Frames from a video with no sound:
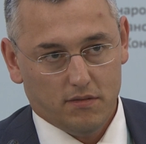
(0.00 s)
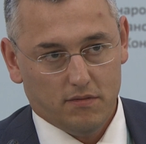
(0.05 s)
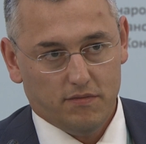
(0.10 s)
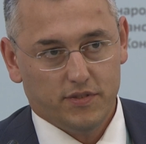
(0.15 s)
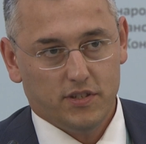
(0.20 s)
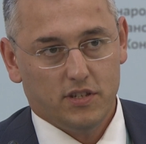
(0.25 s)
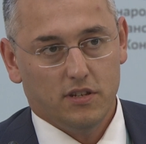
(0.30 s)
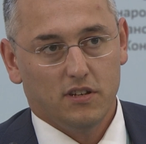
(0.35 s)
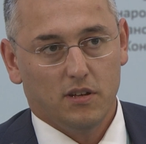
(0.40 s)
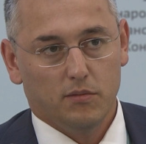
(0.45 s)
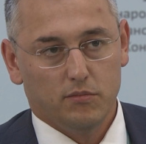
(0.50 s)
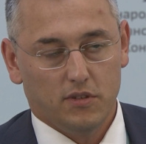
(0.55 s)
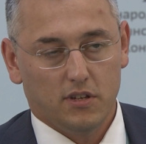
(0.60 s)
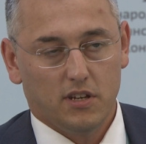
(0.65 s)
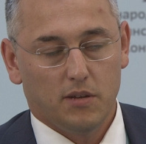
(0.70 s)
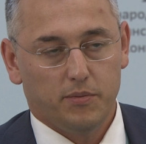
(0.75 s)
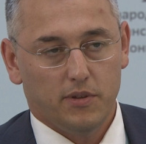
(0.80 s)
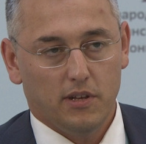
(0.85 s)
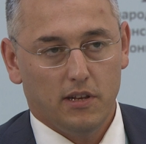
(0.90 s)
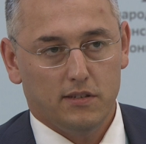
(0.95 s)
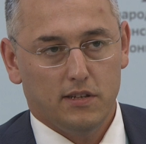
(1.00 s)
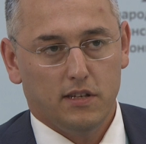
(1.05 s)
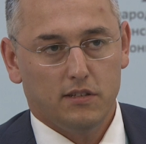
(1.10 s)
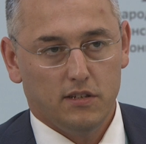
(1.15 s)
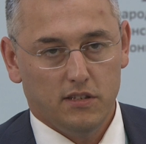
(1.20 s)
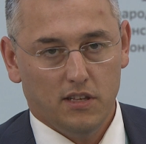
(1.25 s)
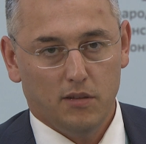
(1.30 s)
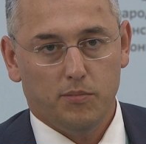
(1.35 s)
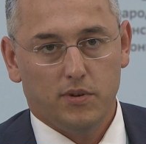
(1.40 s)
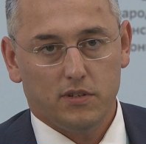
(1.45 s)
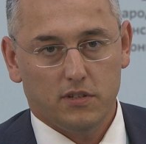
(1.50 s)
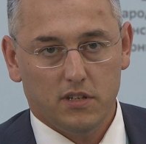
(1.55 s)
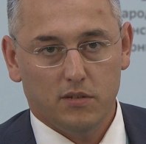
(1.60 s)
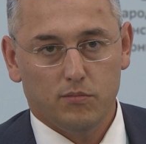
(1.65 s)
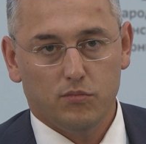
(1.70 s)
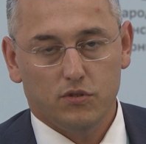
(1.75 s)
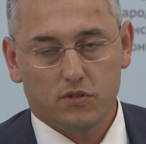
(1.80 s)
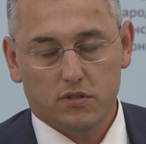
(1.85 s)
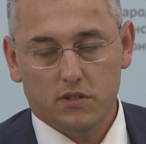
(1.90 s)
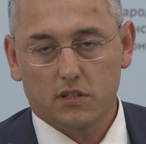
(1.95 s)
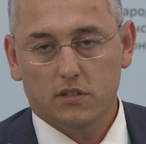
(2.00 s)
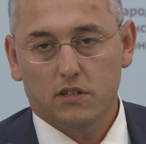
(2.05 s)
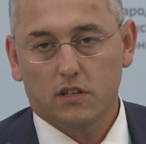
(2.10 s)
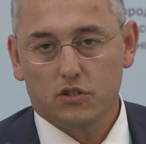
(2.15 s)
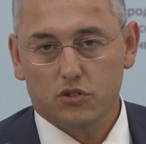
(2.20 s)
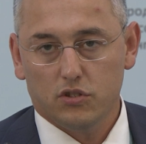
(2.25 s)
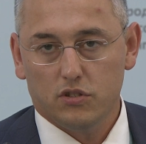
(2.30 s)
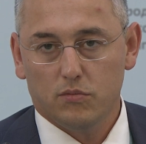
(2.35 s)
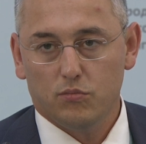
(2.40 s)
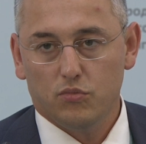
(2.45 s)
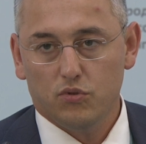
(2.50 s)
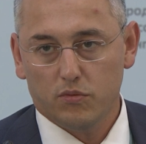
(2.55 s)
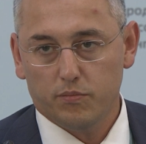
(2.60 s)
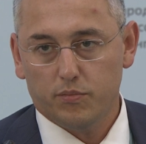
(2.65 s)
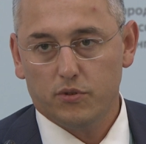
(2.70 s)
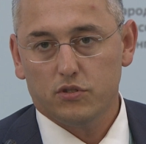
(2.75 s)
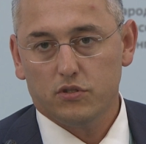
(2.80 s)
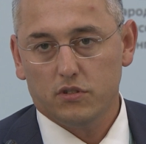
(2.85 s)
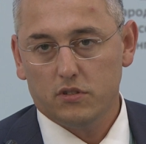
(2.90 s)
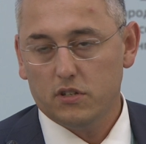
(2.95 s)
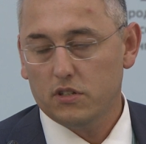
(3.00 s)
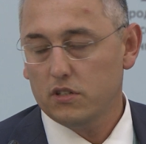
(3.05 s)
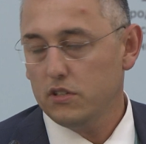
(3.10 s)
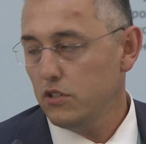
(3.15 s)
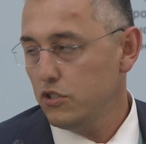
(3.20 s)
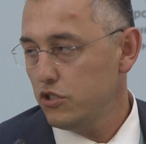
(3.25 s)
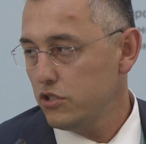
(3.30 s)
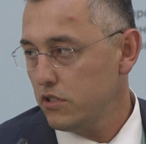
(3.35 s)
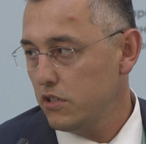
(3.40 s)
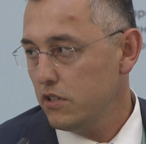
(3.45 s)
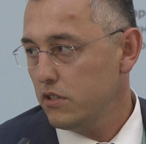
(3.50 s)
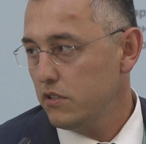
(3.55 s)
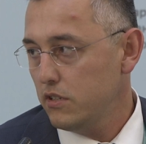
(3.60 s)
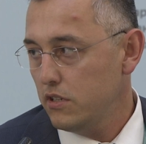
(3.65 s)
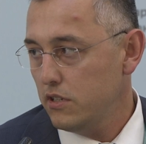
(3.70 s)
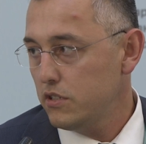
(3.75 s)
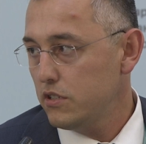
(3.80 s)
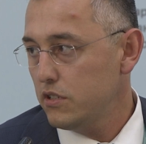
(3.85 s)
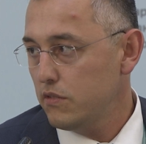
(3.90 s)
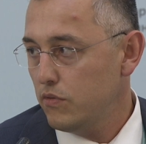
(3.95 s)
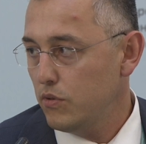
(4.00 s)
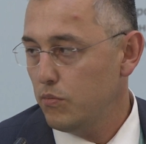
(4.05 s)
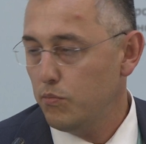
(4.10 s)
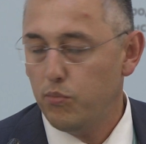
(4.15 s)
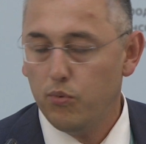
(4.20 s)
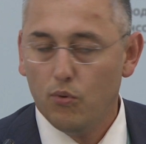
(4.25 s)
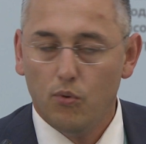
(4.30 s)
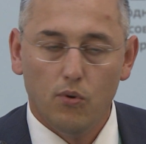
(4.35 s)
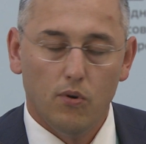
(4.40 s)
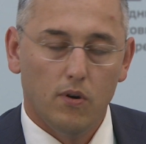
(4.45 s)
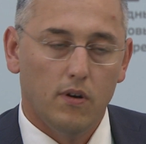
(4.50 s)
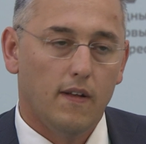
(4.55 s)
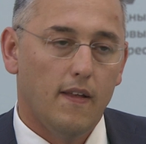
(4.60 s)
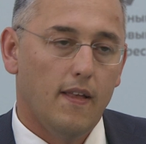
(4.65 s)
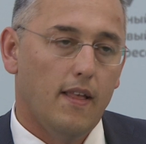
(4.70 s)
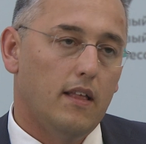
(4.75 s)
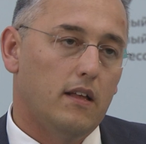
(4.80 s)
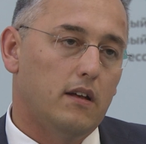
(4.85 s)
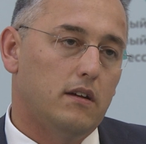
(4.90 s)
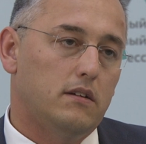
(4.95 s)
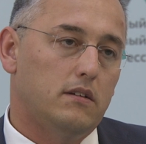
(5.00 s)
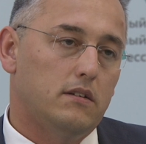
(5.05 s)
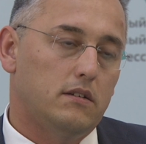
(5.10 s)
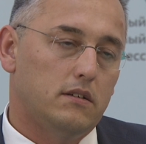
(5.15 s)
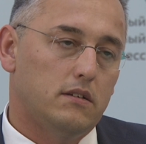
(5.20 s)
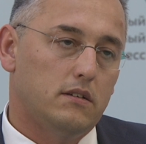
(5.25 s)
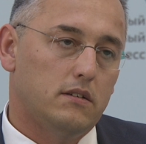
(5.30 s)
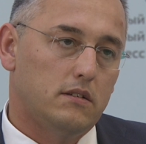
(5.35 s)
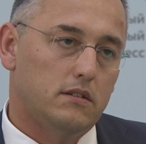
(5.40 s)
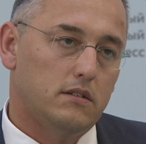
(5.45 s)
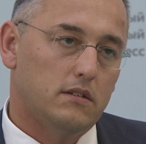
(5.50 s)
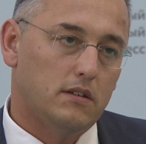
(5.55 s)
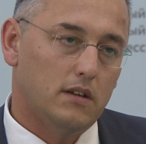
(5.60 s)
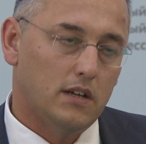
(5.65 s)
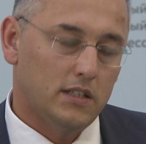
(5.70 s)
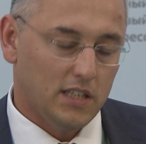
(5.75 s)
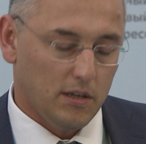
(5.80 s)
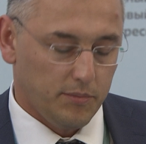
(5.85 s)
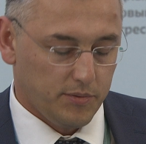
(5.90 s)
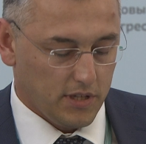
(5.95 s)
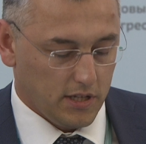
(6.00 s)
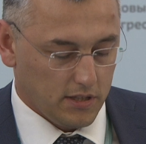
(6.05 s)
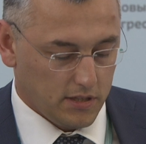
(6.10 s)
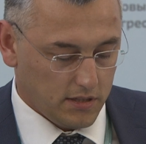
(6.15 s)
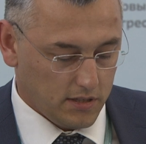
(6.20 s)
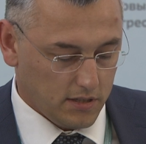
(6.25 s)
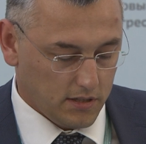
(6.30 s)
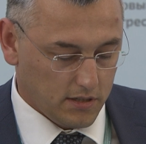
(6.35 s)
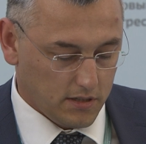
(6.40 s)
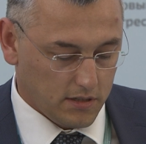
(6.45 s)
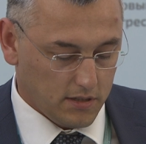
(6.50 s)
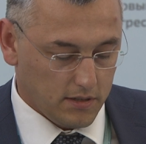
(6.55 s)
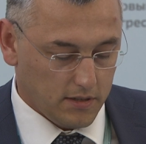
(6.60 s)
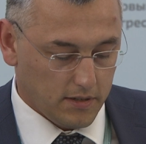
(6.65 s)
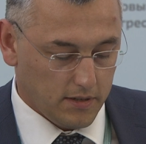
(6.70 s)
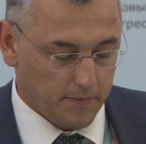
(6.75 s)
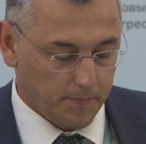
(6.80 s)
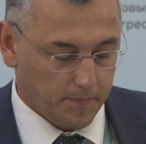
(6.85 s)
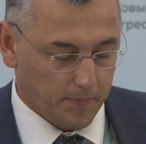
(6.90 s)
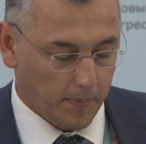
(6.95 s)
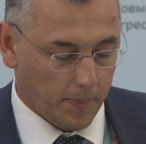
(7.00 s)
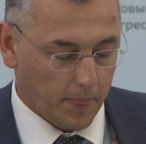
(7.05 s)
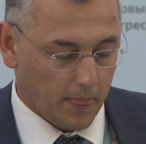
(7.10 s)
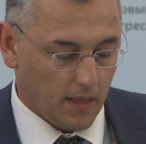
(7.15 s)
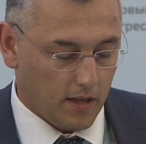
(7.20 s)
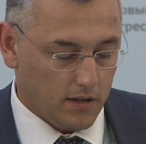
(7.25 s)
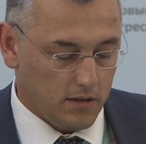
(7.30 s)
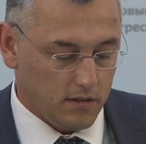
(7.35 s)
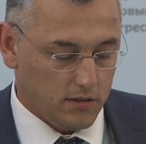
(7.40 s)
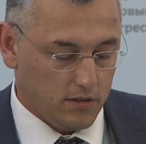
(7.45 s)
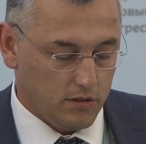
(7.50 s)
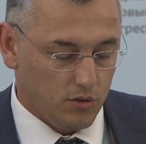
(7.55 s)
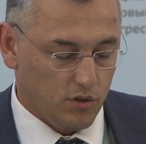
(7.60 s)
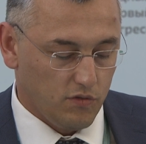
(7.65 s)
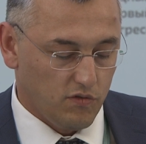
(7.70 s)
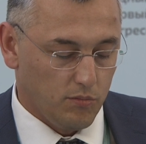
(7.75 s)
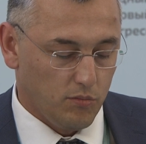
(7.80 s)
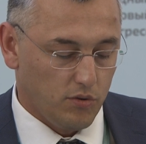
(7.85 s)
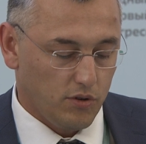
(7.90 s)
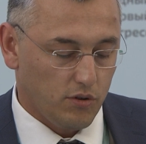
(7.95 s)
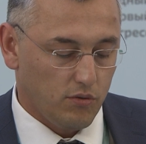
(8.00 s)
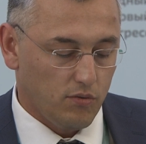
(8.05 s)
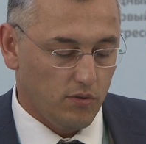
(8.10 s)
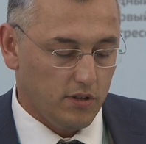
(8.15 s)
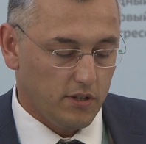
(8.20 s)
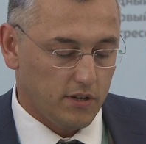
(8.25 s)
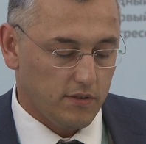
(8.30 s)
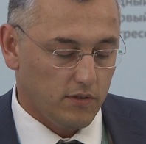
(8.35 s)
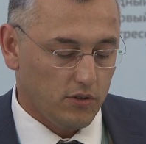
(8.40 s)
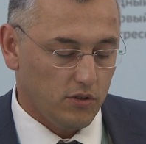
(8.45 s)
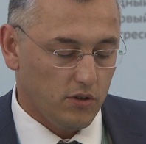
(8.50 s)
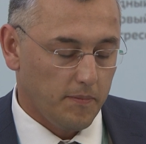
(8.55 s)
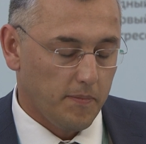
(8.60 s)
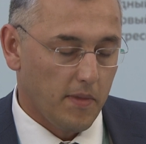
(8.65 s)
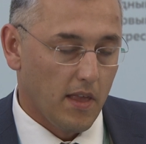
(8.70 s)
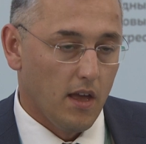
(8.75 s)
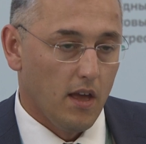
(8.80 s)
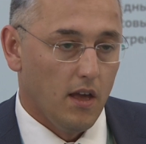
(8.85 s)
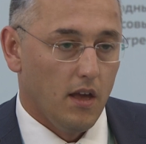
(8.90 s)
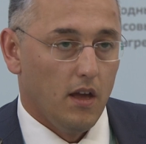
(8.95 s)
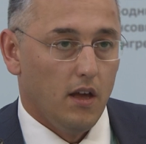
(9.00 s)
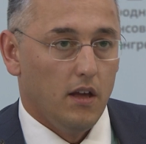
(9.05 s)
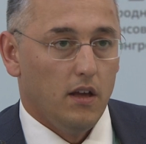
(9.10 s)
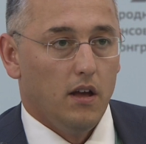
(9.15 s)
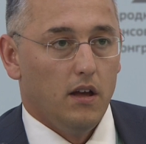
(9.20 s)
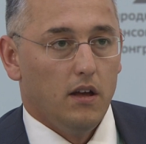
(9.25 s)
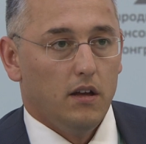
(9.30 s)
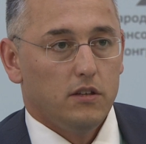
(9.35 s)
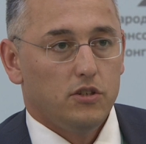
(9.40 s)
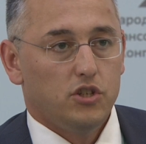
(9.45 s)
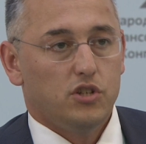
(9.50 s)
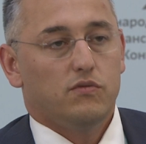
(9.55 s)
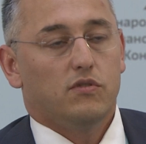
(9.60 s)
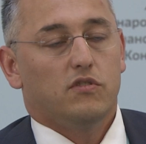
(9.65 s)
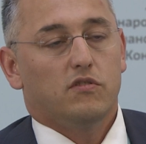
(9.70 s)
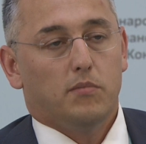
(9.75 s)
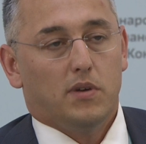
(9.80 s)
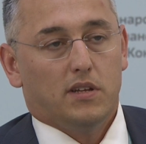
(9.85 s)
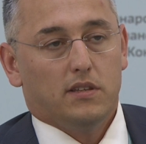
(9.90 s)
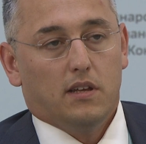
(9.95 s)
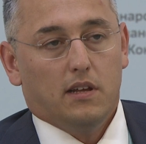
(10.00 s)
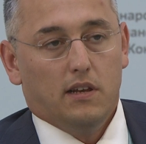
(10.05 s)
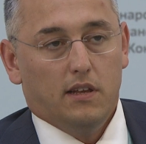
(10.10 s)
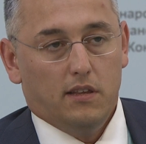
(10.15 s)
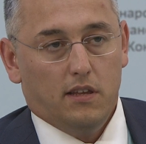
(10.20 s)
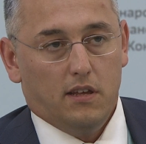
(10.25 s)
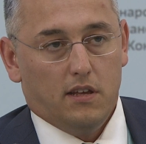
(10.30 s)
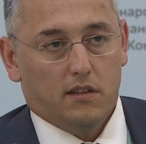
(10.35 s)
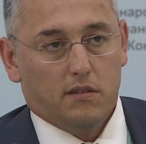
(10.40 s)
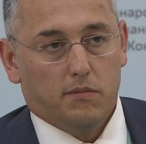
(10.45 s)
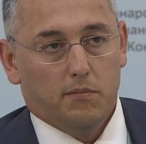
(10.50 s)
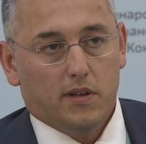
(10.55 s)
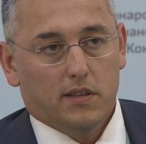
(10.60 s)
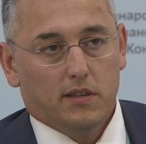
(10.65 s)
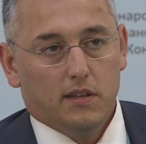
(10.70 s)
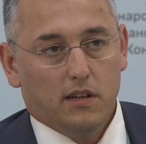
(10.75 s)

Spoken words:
As for recalibration, and some companies won't need this recapitalization. They would only have to implement certain technical measures.